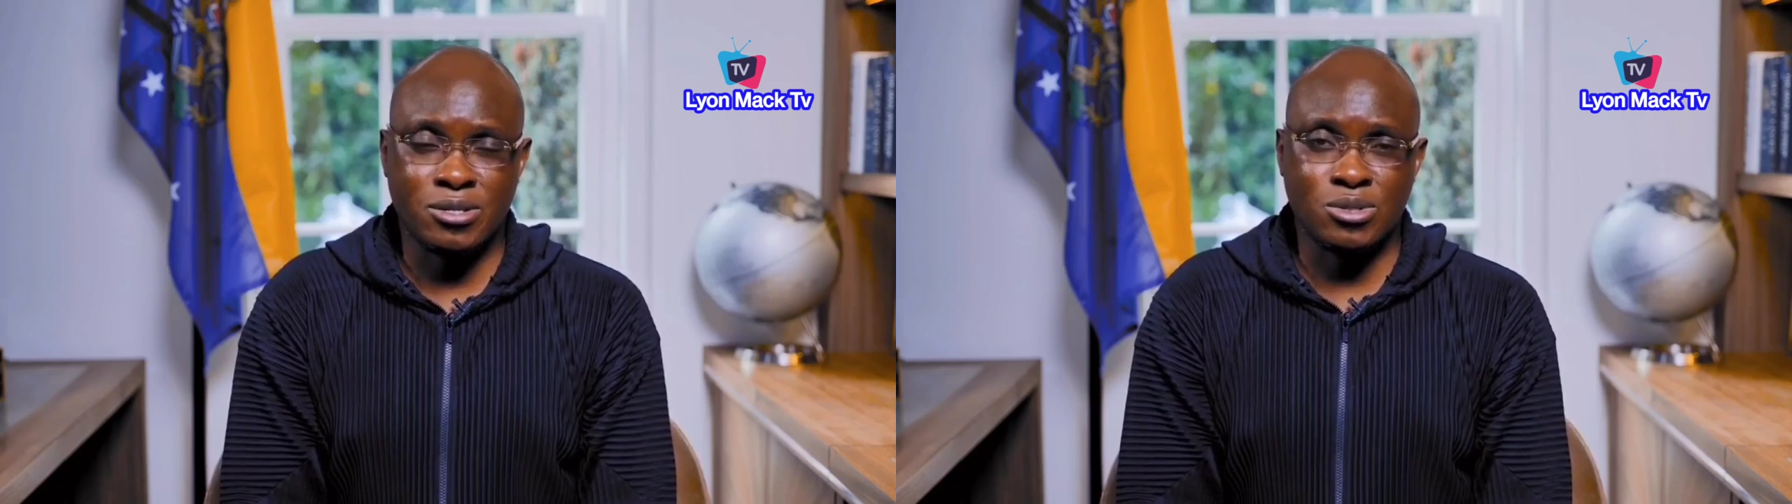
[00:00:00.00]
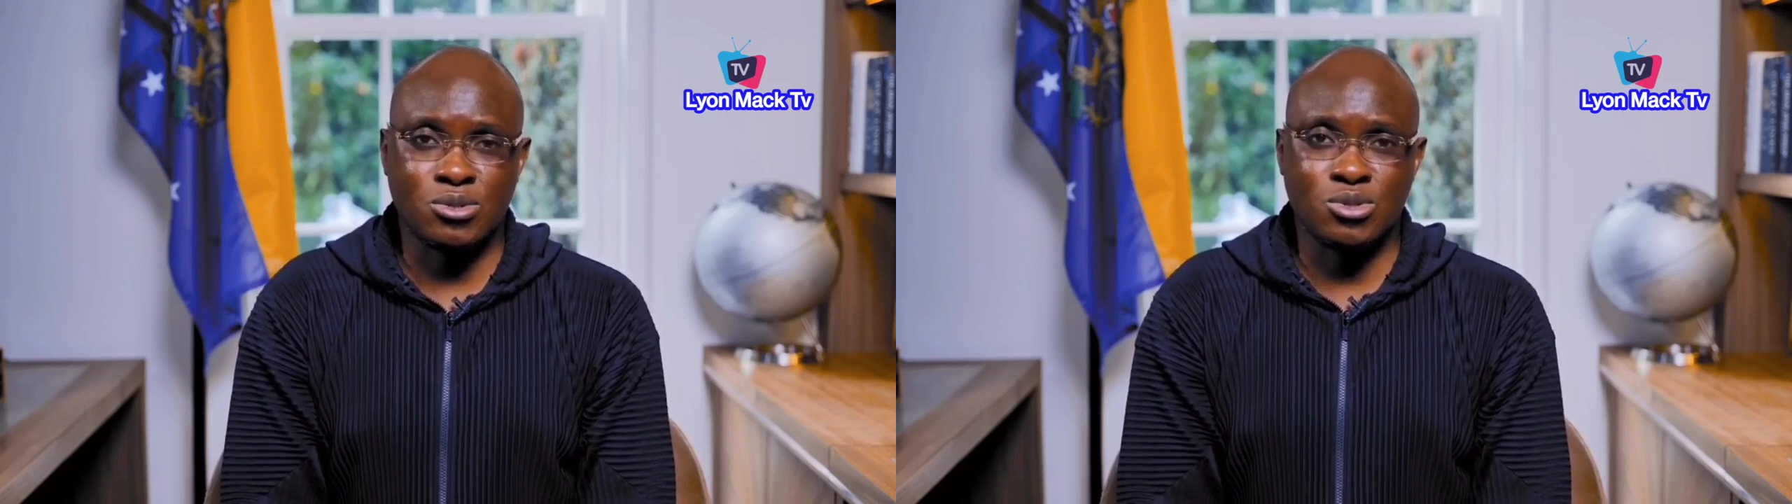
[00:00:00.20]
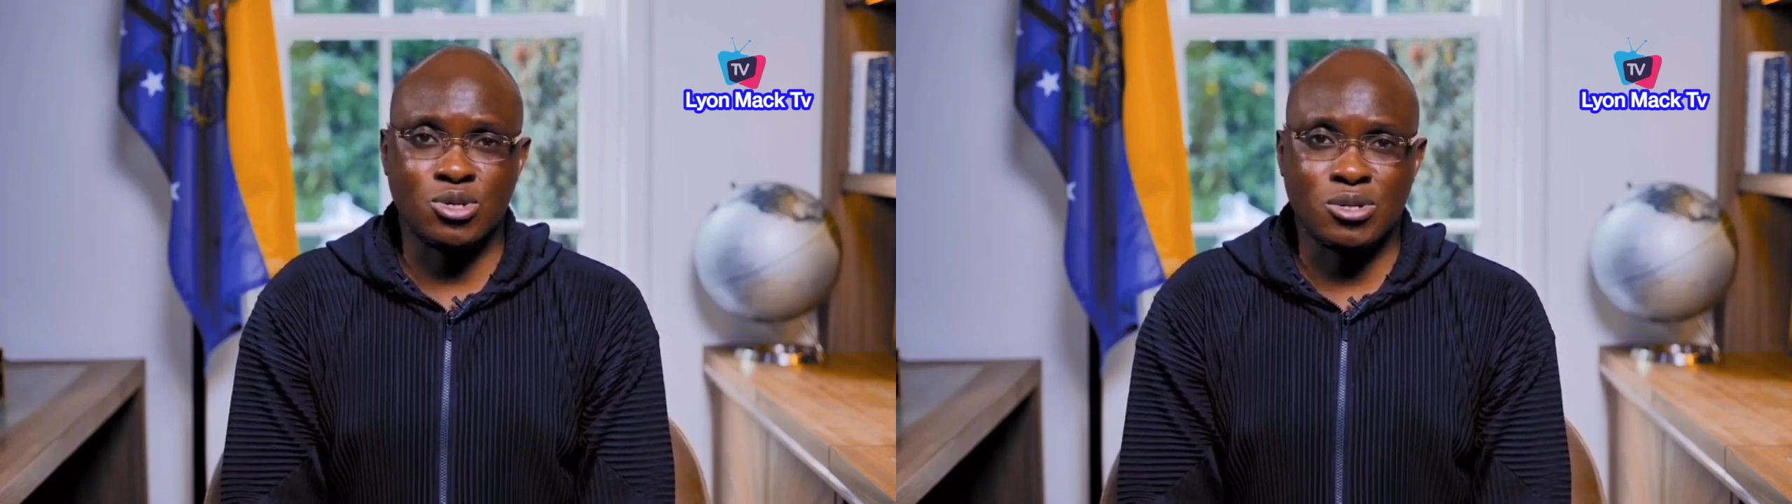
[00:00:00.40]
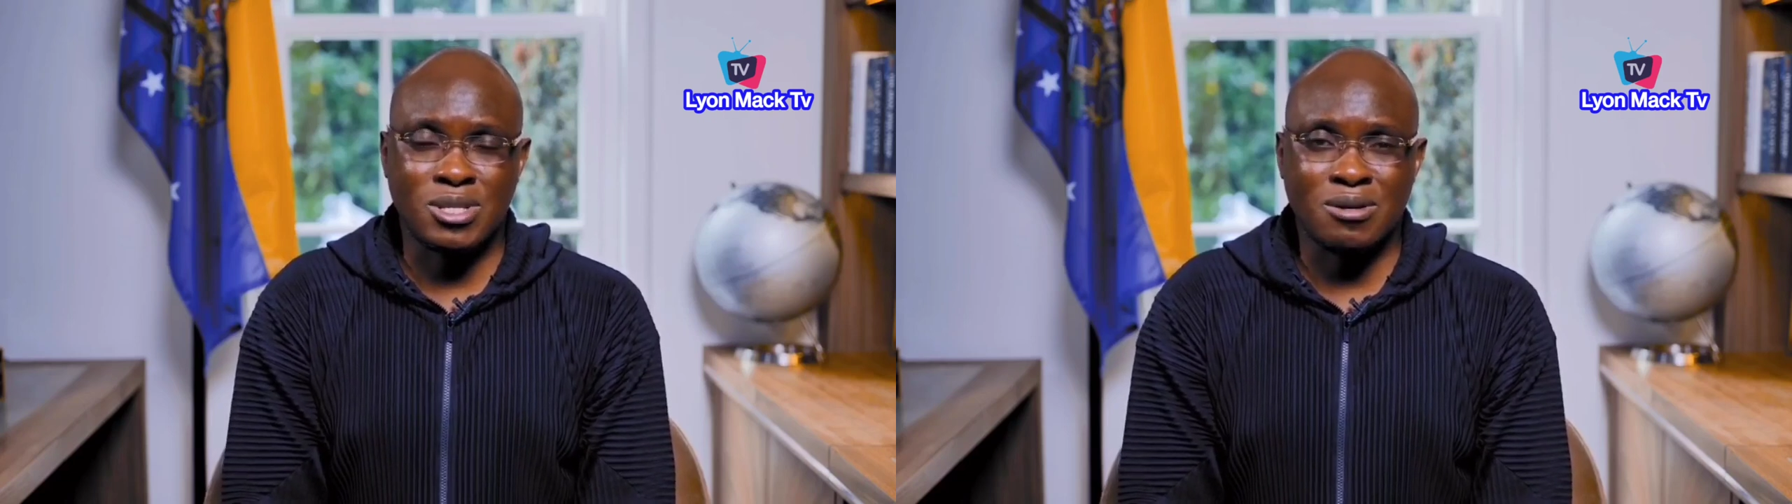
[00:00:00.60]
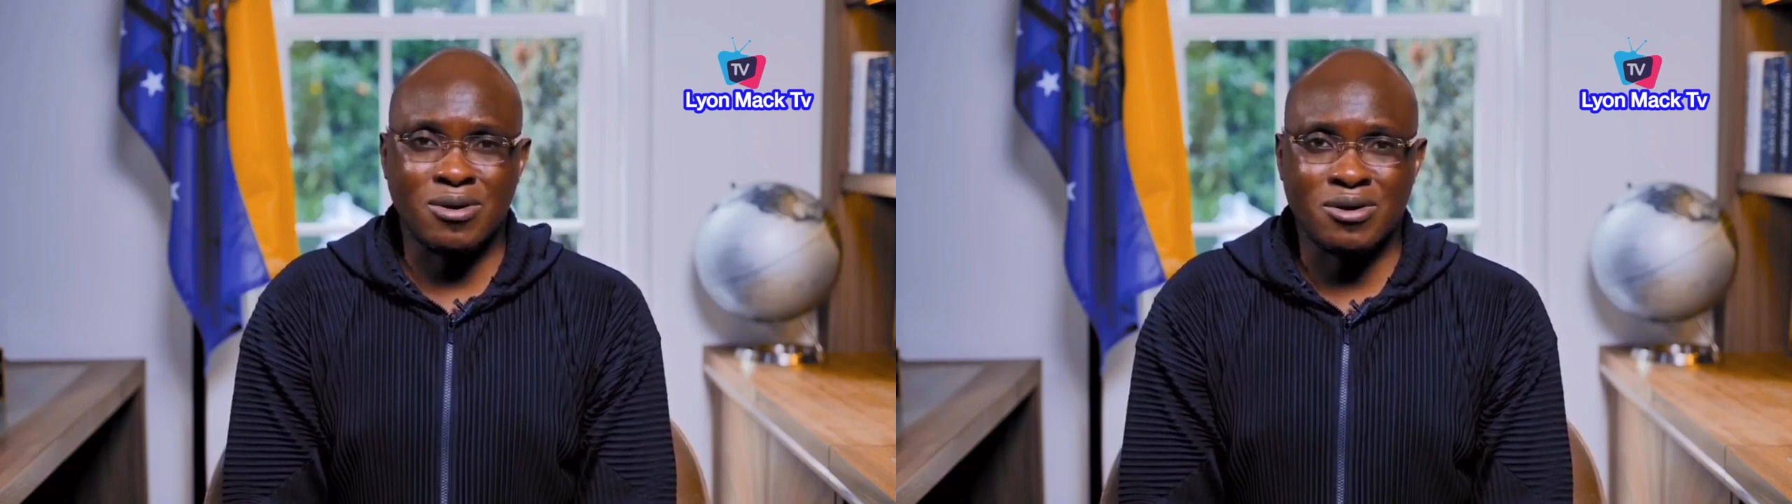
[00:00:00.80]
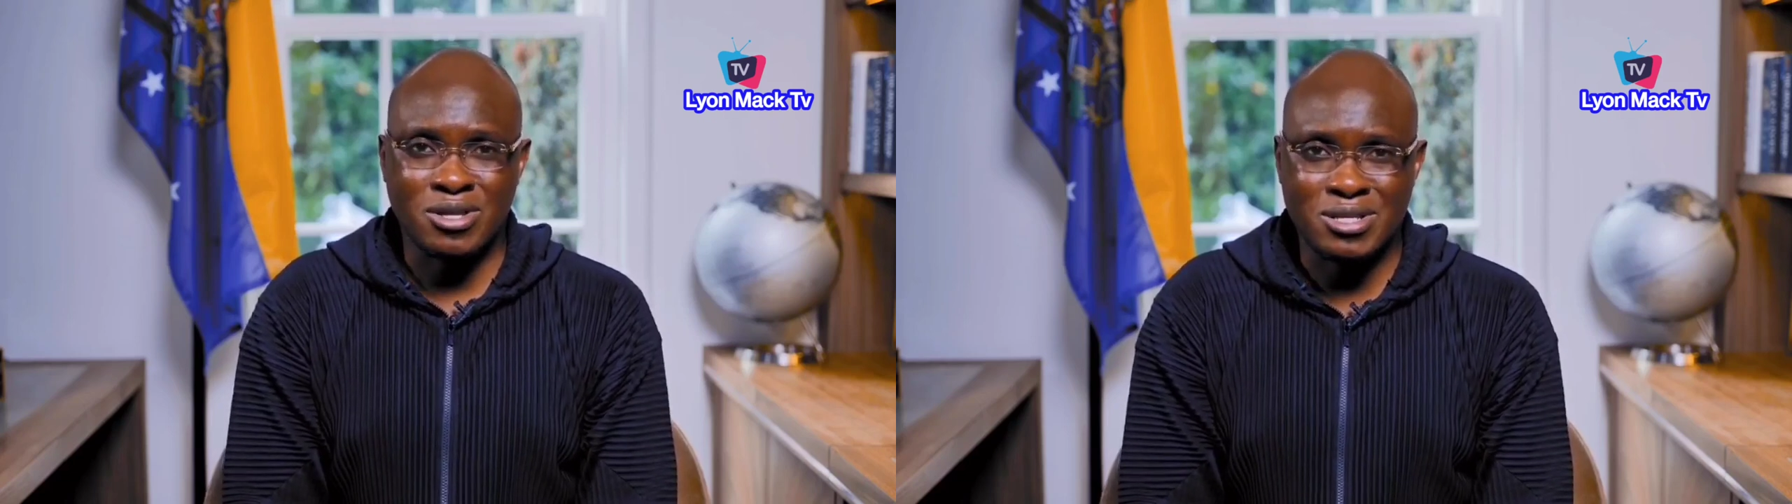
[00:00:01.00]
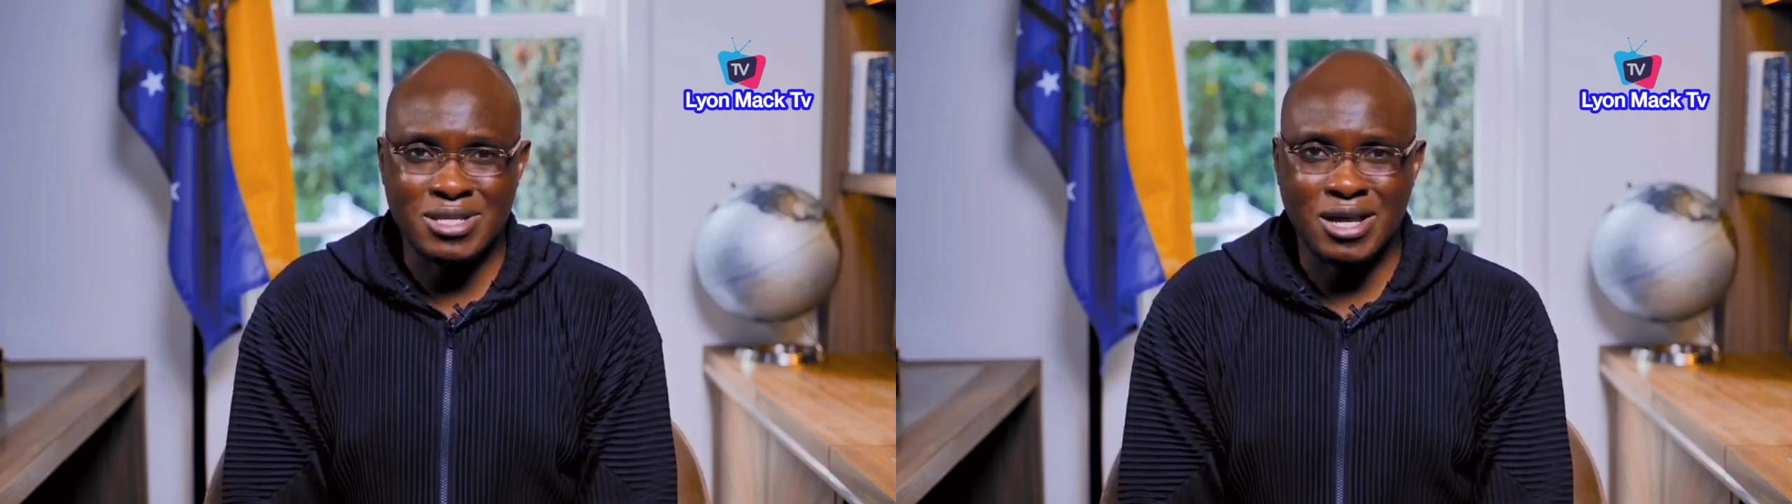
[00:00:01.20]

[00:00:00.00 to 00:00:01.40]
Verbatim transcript: it to just about a